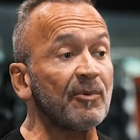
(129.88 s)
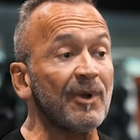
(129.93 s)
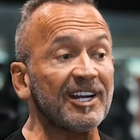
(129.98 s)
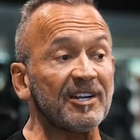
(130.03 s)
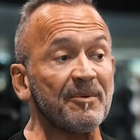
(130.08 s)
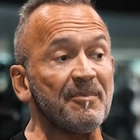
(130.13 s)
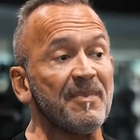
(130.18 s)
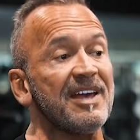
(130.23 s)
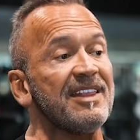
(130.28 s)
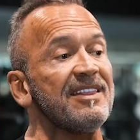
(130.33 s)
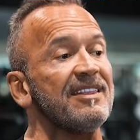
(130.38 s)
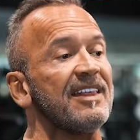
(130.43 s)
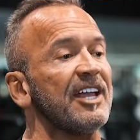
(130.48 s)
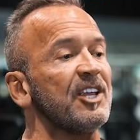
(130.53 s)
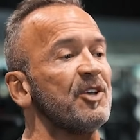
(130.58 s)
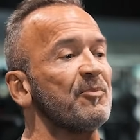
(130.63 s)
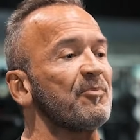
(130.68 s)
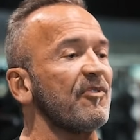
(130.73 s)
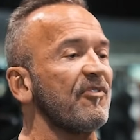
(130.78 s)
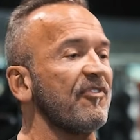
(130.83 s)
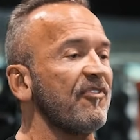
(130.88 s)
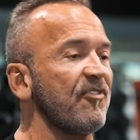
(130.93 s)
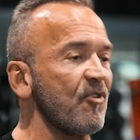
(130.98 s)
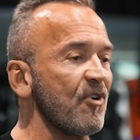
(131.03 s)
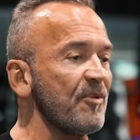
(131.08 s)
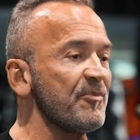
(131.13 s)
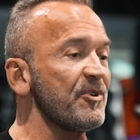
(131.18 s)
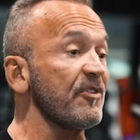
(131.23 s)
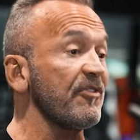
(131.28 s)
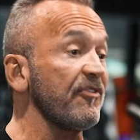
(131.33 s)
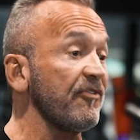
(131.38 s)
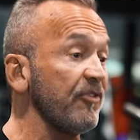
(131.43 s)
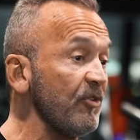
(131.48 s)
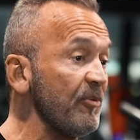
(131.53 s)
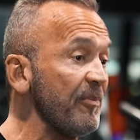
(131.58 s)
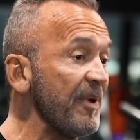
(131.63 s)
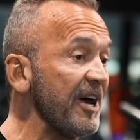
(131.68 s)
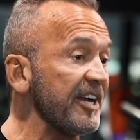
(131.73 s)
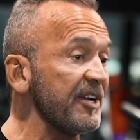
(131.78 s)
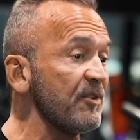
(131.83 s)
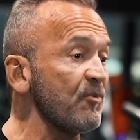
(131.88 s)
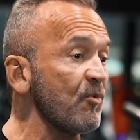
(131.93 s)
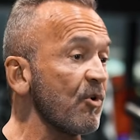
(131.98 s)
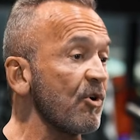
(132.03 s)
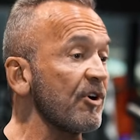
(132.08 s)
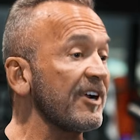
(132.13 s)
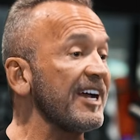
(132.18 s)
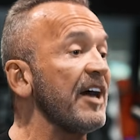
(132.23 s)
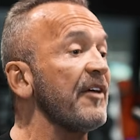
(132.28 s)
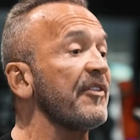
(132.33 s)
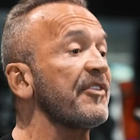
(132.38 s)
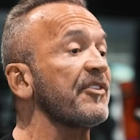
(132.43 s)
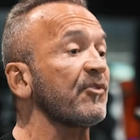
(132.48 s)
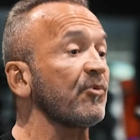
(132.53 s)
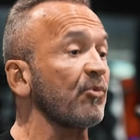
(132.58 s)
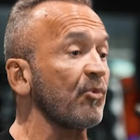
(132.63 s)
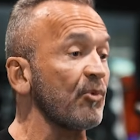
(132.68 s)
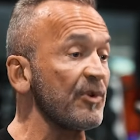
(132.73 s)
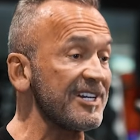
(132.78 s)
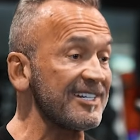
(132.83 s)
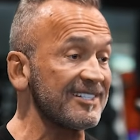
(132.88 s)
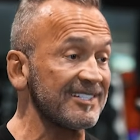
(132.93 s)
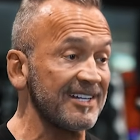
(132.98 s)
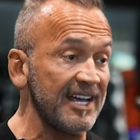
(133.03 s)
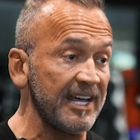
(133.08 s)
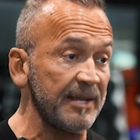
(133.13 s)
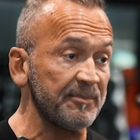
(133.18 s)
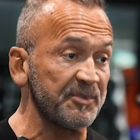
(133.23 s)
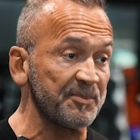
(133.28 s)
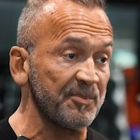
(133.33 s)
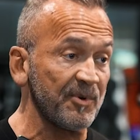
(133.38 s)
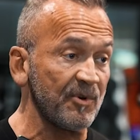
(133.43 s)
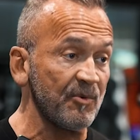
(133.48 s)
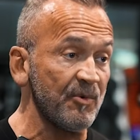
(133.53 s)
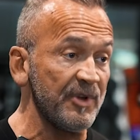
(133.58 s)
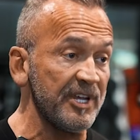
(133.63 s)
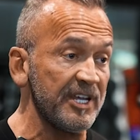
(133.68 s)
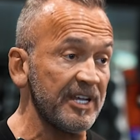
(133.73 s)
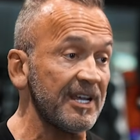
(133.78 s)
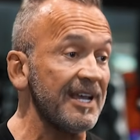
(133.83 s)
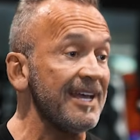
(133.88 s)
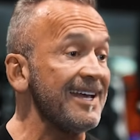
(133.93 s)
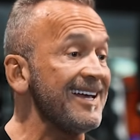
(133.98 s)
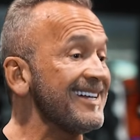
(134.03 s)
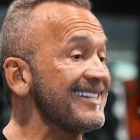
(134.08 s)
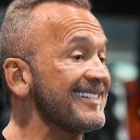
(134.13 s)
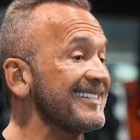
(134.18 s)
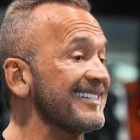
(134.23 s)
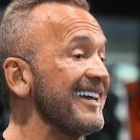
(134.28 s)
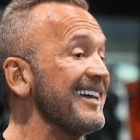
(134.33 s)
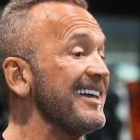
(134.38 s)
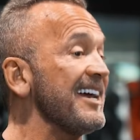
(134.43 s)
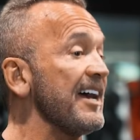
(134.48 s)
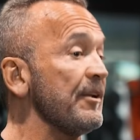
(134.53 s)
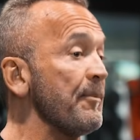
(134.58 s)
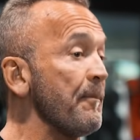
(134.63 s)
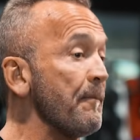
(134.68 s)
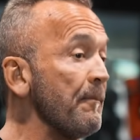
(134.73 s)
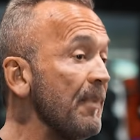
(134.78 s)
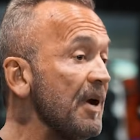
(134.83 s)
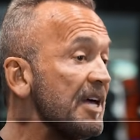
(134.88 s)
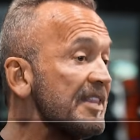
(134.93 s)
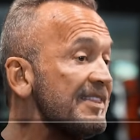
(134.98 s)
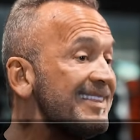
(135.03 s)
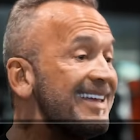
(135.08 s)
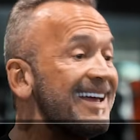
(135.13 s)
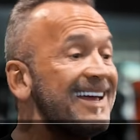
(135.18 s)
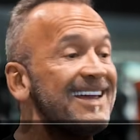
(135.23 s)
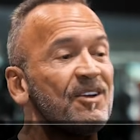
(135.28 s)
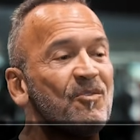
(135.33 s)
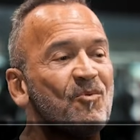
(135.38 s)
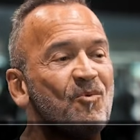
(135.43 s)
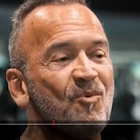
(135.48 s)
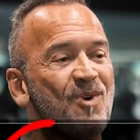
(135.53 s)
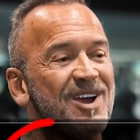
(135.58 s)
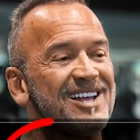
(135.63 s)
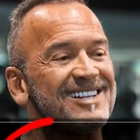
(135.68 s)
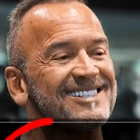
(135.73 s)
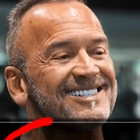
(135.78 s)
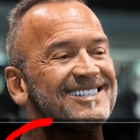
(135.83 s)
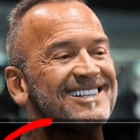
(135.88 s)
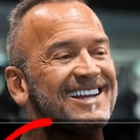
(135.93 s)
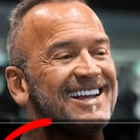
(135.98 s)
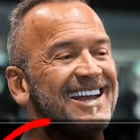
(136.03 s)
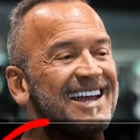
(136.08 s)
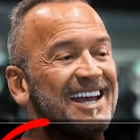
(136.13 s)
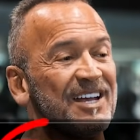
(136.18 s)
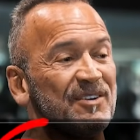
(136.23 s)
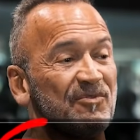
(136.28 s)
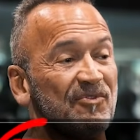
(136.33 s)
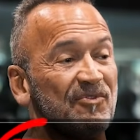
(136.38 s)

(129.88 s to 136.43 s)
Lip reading: recommend that you perform your full body workout 3 times per week, say on Monday, Wednesday, and